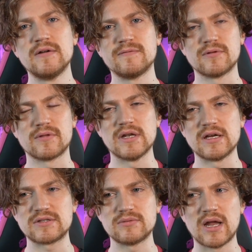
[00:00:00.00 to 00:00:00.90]
for the
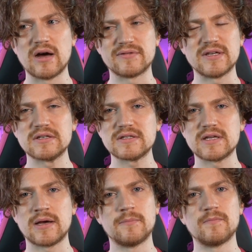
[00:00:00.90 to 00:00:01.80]
last 2.5 years,
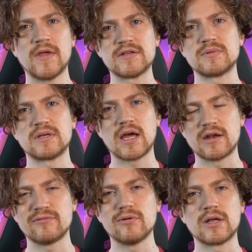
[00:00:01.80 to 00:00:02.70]
has been kind
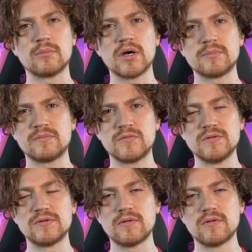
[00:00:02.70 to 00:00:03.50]
of falling apart due to